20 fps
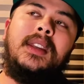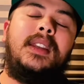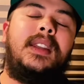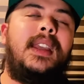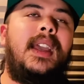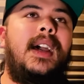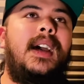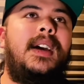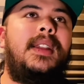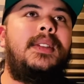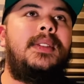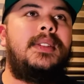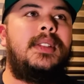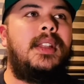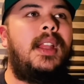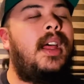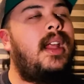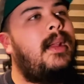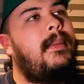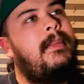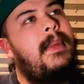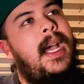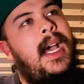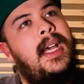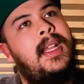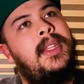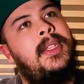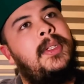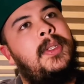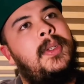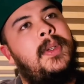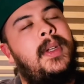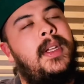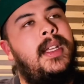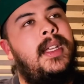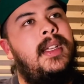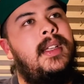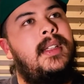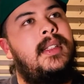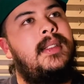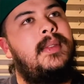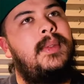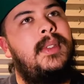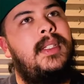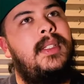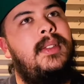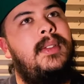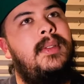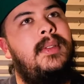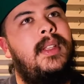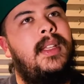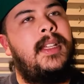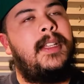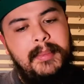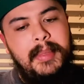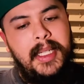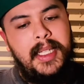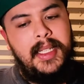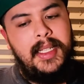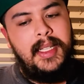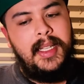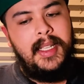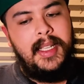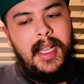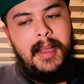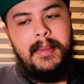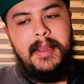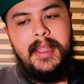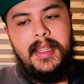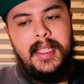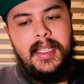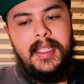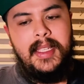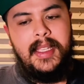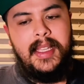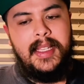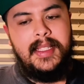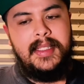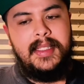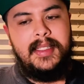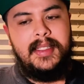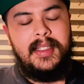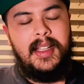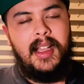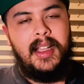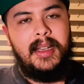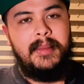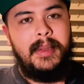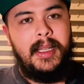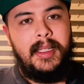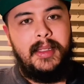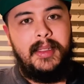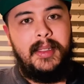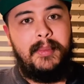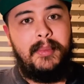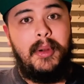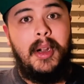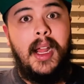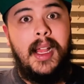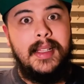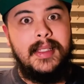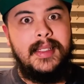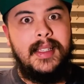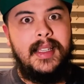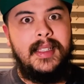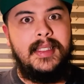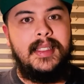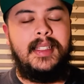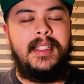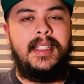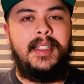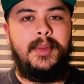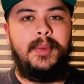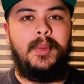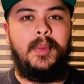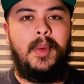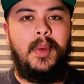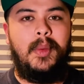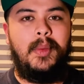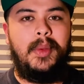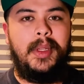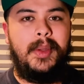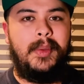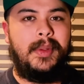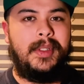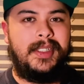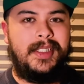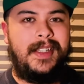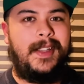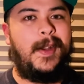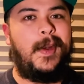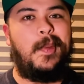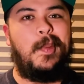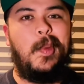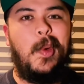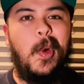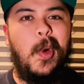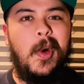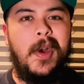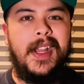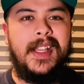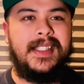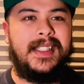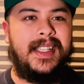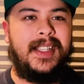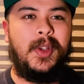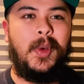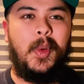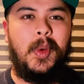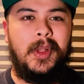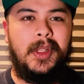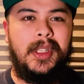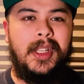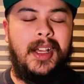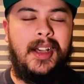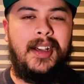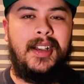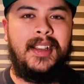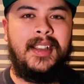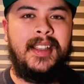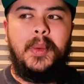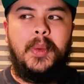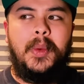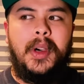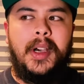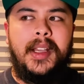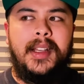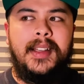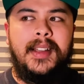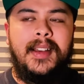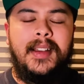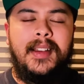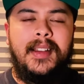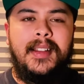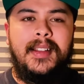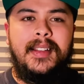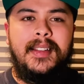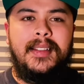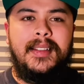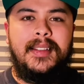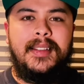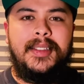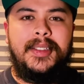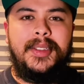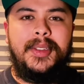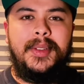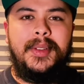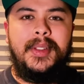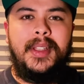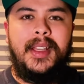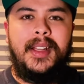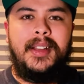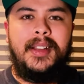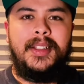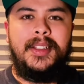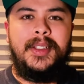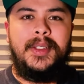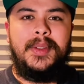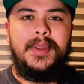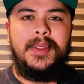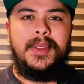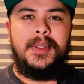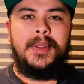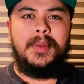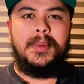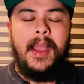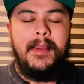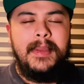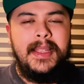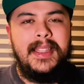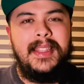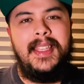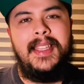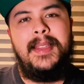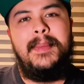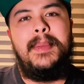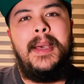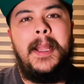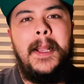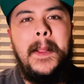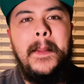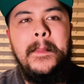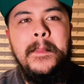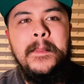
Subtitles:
Yeah, there's a lot of math tricks, we could do that. But it got me thinking as he's talking about the process, and he wants to hear more as I go along. Why not do that on YouTube? I mean, think about it.